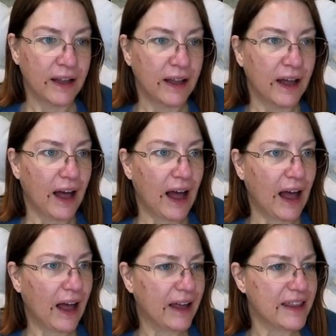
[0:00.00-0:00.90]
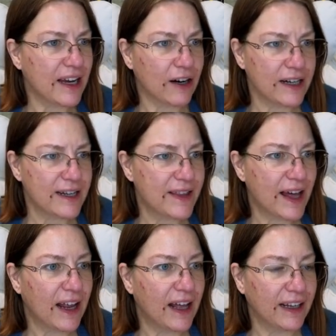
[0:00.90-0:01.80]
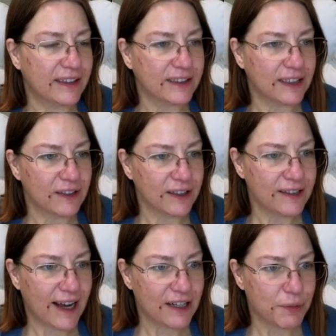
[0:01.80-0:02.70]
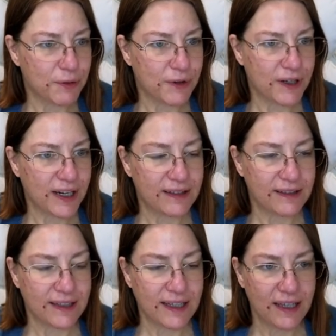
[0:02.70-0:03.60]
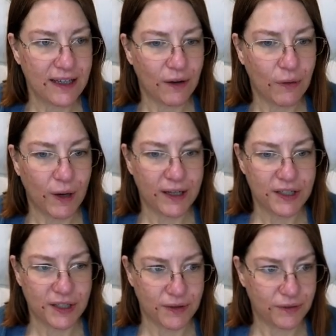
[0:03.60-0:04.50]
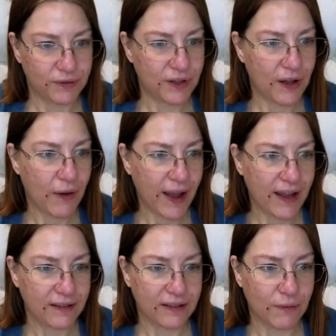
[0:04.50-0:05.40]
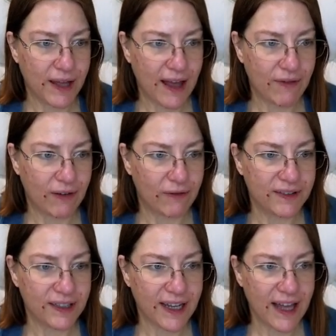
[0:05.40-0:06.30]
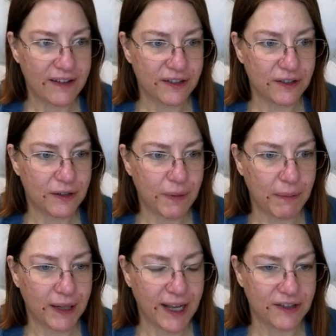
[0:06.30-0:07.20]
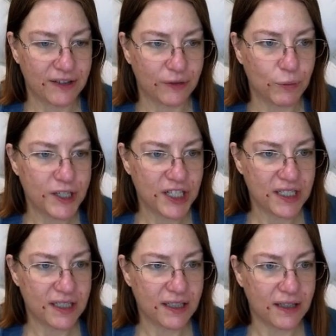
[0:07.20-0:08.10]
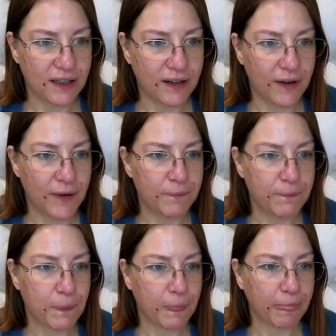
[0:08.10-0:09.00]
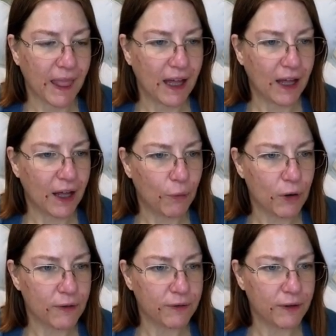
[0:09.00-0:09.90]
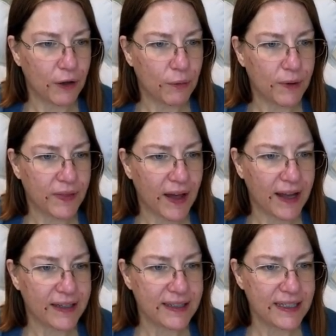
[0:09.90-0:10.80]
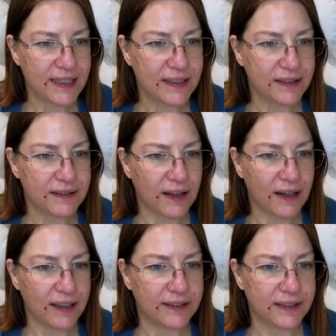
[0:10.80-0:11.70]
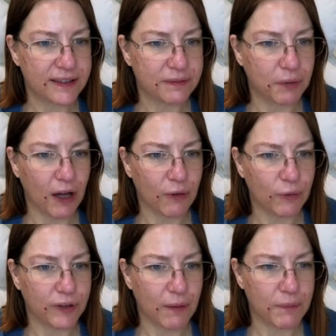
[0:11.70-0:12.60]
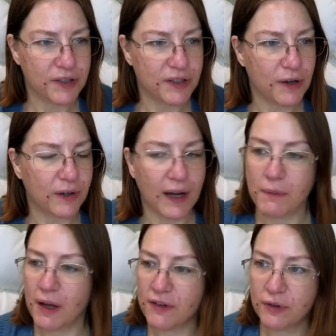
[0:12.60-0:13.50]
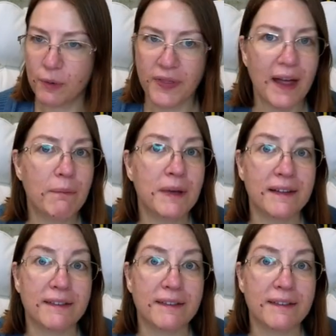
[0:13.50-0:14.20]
I think I already did that. Let's click on dashboard and see what it shows. Okay, so we have a recent calendar publications widget. Workflow with ID does not exist. Block will not be shown. I'm not sure what that means.